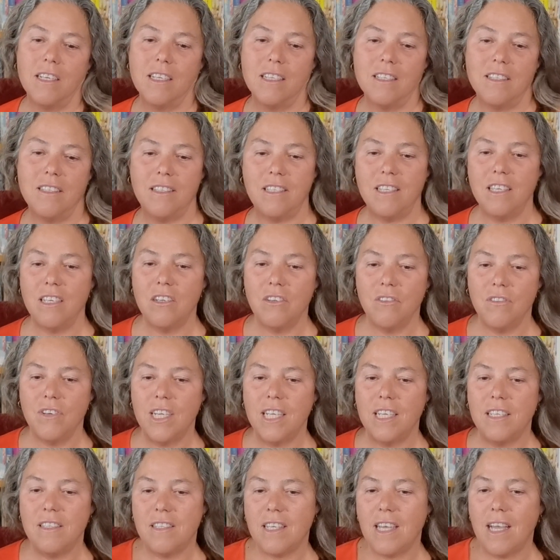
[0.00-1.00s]

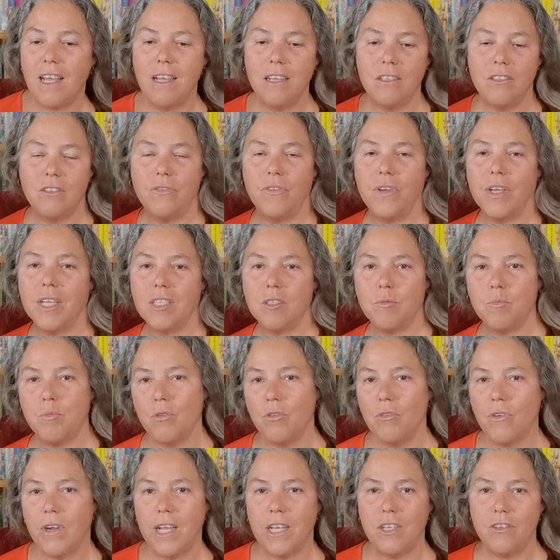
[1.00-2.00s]
series, Age of
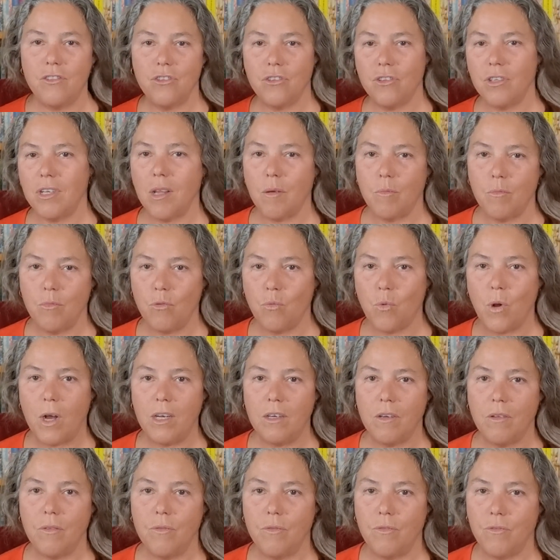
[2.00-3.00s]
Exploration
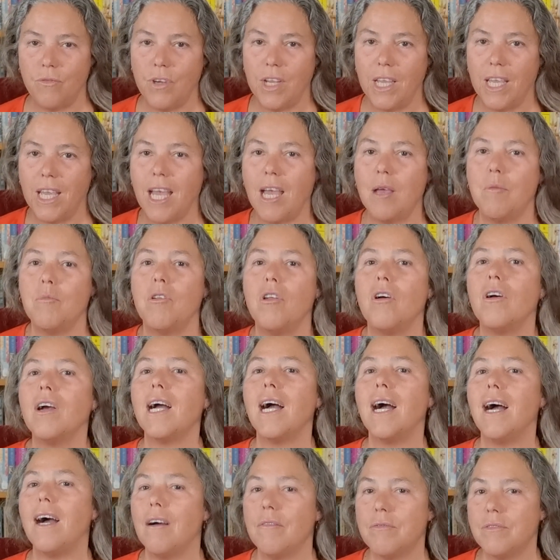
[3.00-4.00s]
#1 and 3, came along
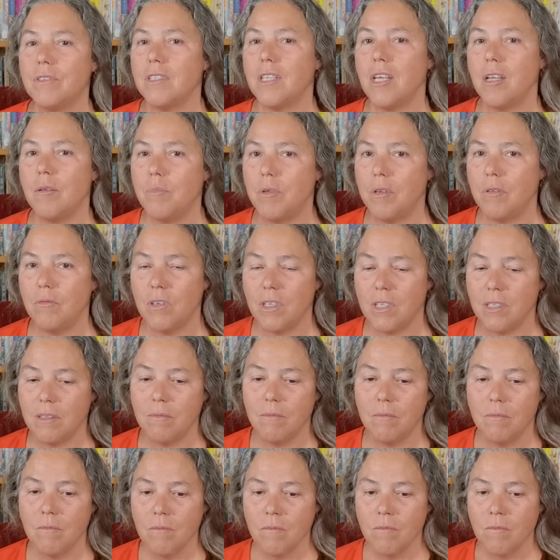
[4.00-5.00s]
after they'd been written.